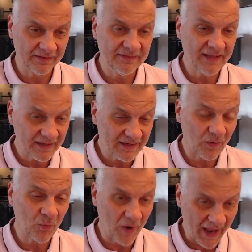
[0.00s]
data
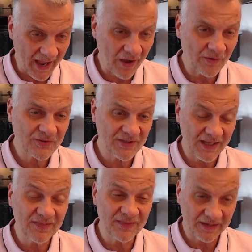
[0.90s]
warehouse
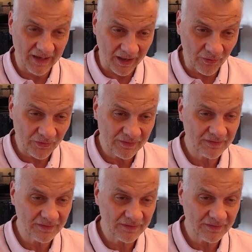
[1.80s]
in the cloud,